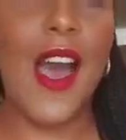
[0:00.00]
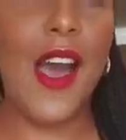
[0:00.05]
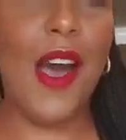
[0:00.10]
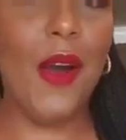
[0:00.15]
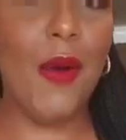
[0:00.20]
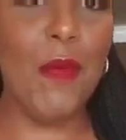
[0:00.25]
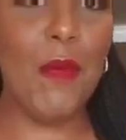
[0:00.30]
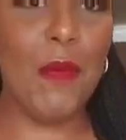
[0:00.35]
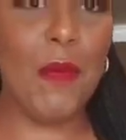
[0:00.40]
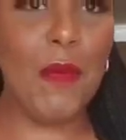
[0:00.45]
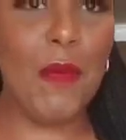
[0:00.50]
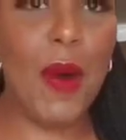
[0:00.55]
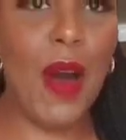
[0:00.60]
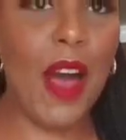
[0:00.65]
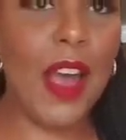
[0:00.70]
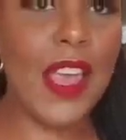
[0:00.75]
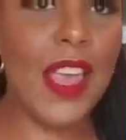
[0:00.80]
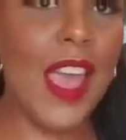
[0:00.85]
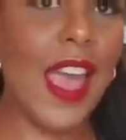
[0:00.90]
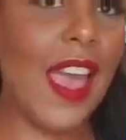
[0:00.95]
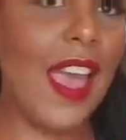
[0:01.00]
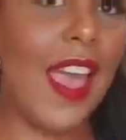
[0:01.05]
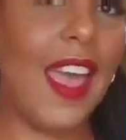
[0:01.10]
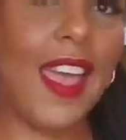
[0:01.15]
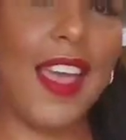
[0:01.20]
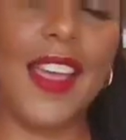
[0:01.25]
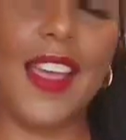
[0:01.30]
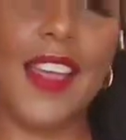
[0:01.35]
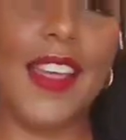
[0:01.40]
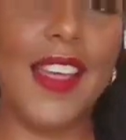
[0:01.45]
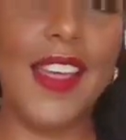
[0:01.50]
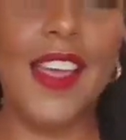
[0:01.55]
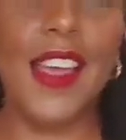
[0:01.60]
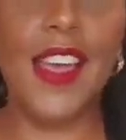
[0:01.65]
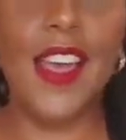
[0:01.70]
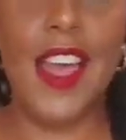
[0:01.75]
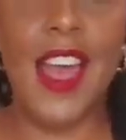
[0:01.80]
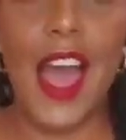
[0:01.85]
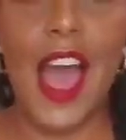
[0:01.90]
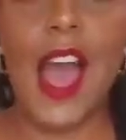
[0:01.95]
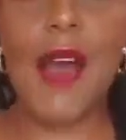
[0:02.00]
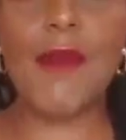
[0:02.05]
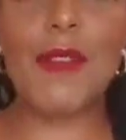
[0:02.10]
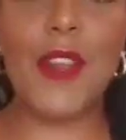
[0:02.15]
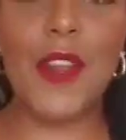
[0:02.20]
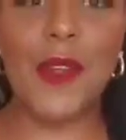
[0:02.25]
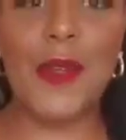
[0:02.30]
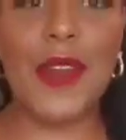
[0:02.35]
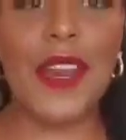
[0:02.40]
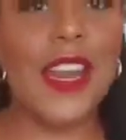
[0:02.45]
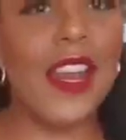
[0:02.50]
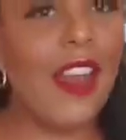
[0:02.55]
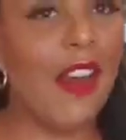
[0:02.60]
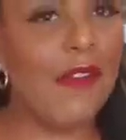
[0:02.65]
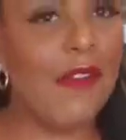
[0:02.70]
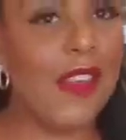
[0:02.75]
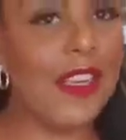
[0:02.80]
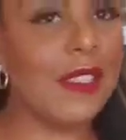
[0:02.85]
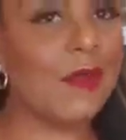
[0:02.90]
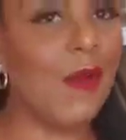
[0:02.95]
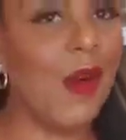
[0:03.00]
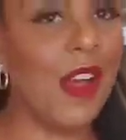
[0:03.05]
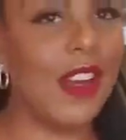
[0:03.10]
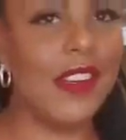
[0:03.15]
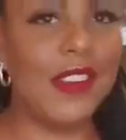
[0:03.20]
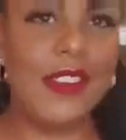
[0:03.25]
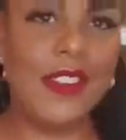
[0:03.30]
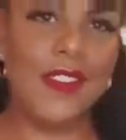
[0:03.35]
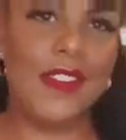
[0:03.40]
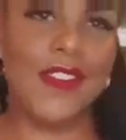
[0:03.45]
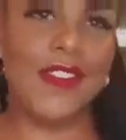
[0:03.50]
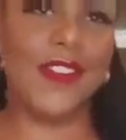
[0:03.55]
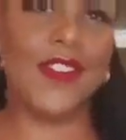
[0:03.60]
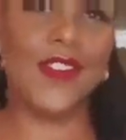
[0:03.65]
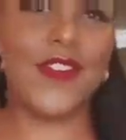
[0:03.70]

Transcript: But yeah, absolutely love this one.